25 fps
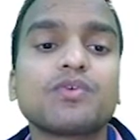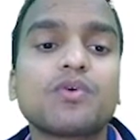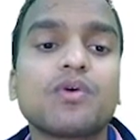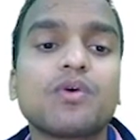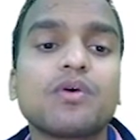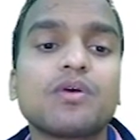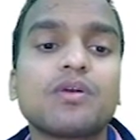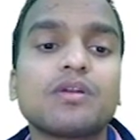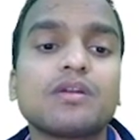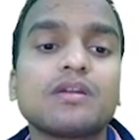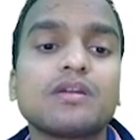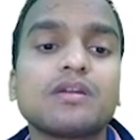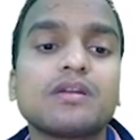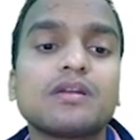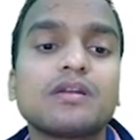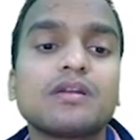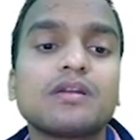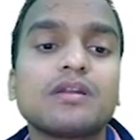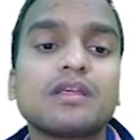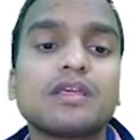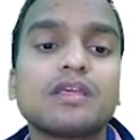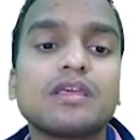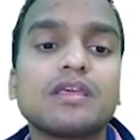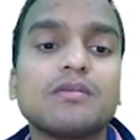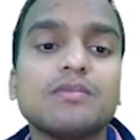
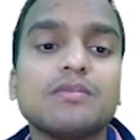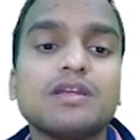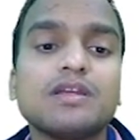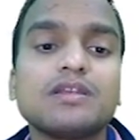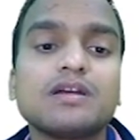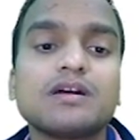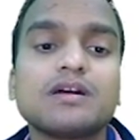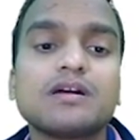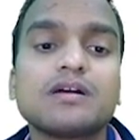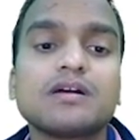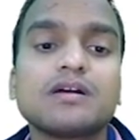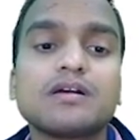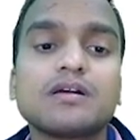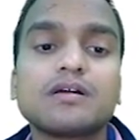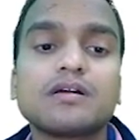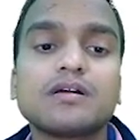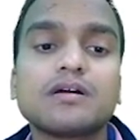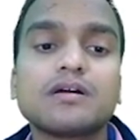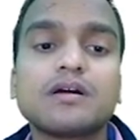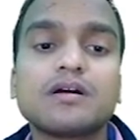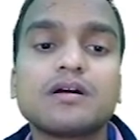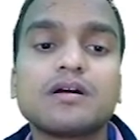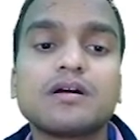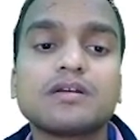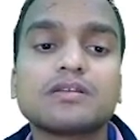call imida
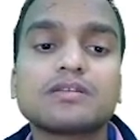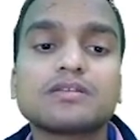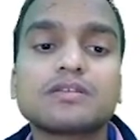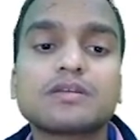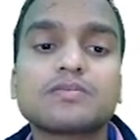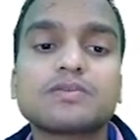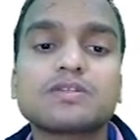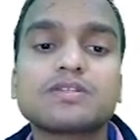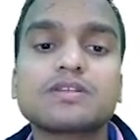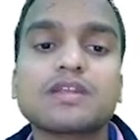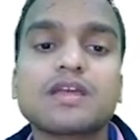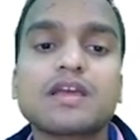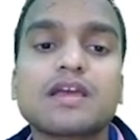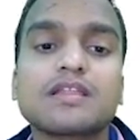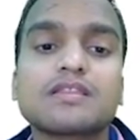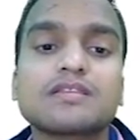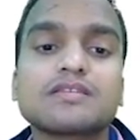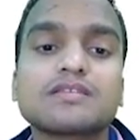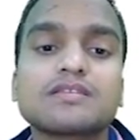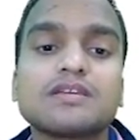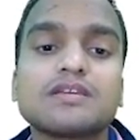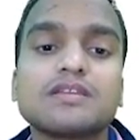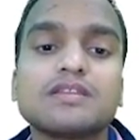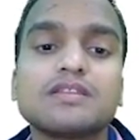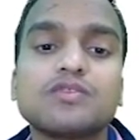
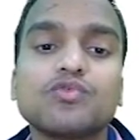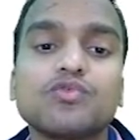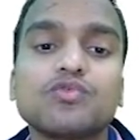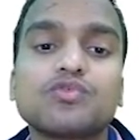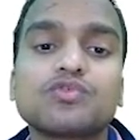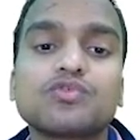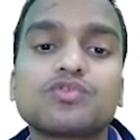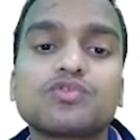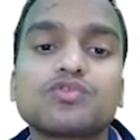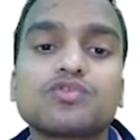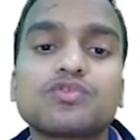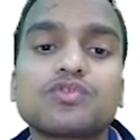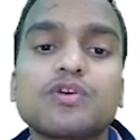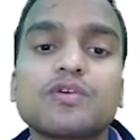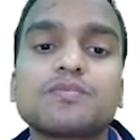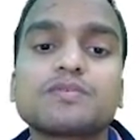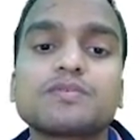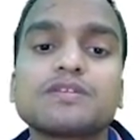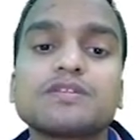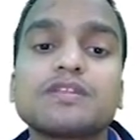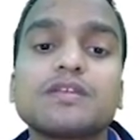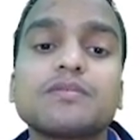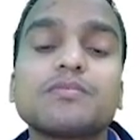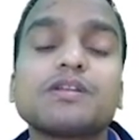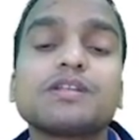substance in those shops,
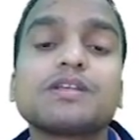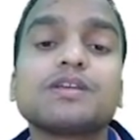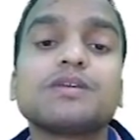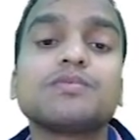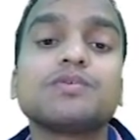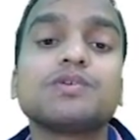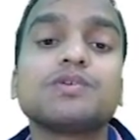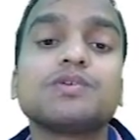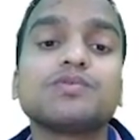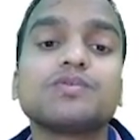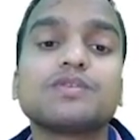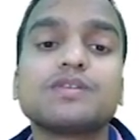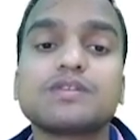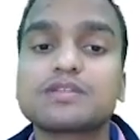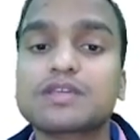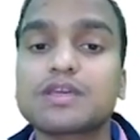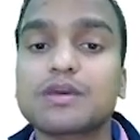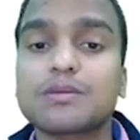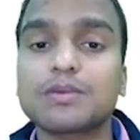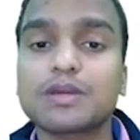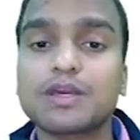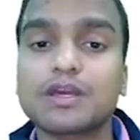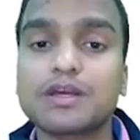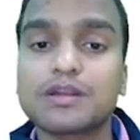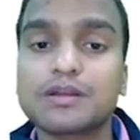they will give you this
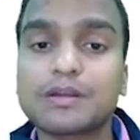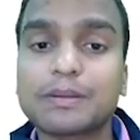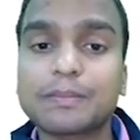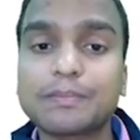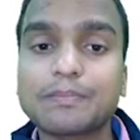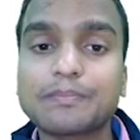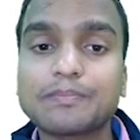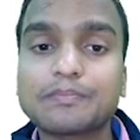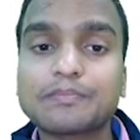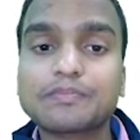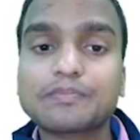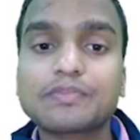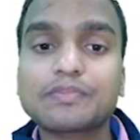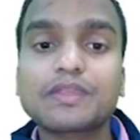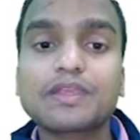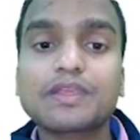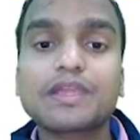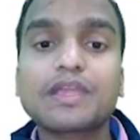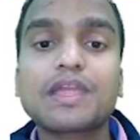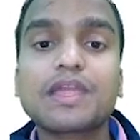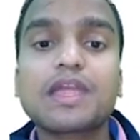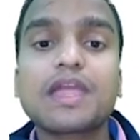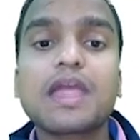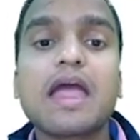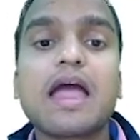chemical,
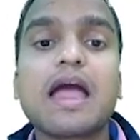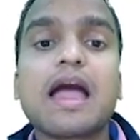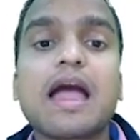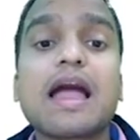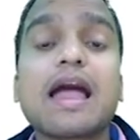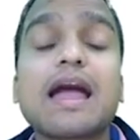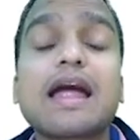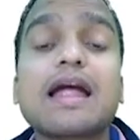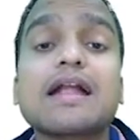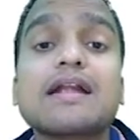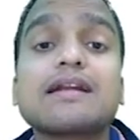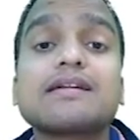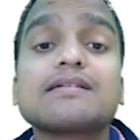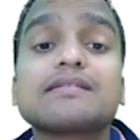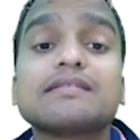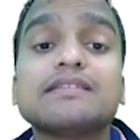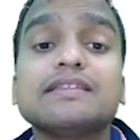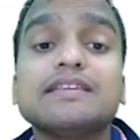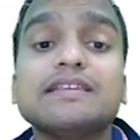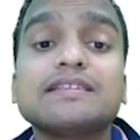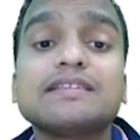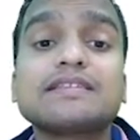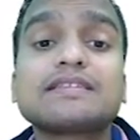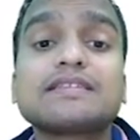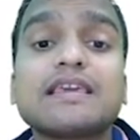and
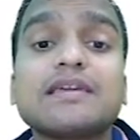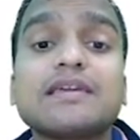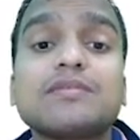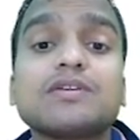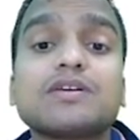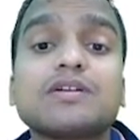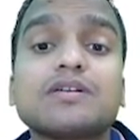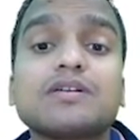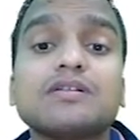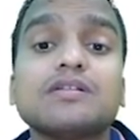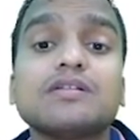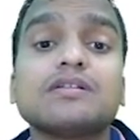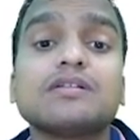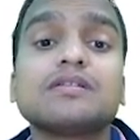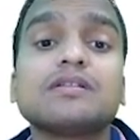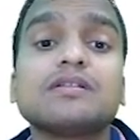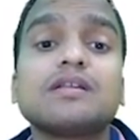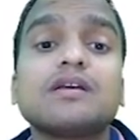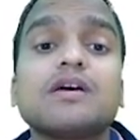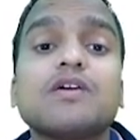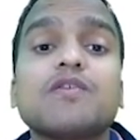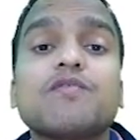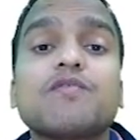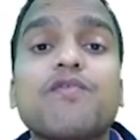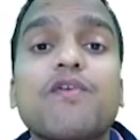these
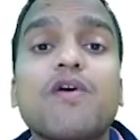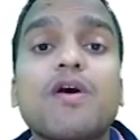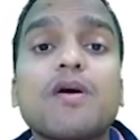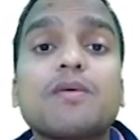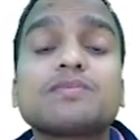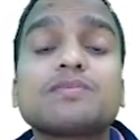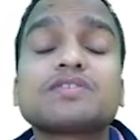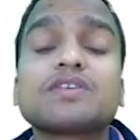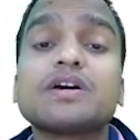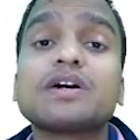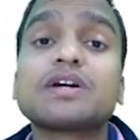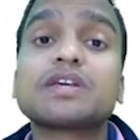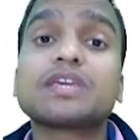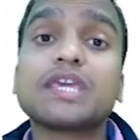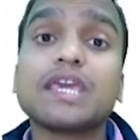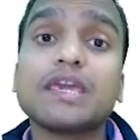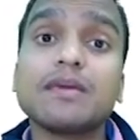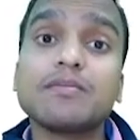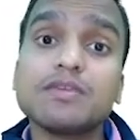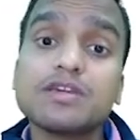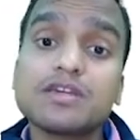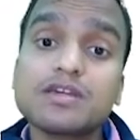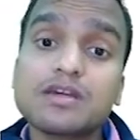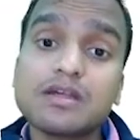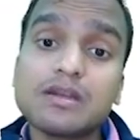chemical forms a
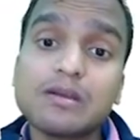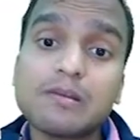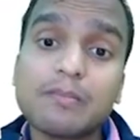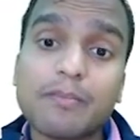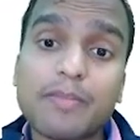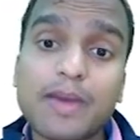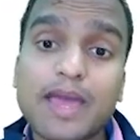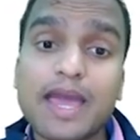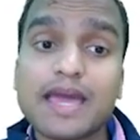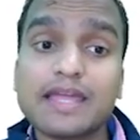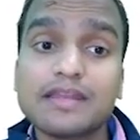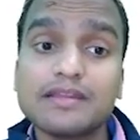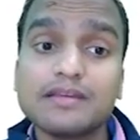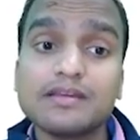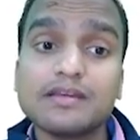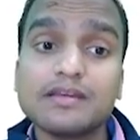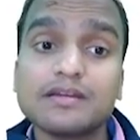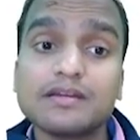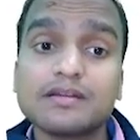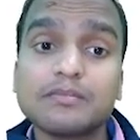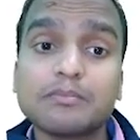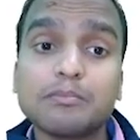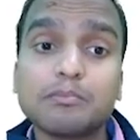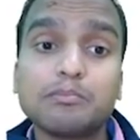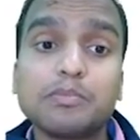chemical
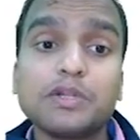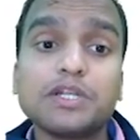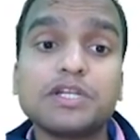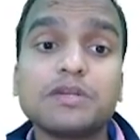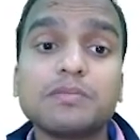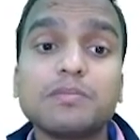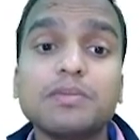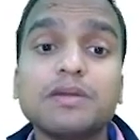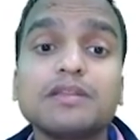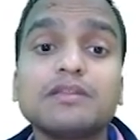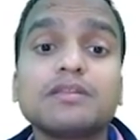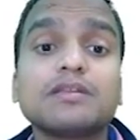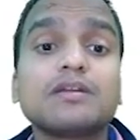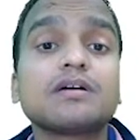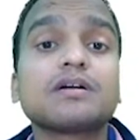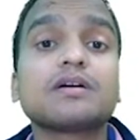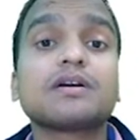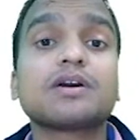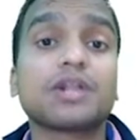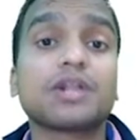barrier between the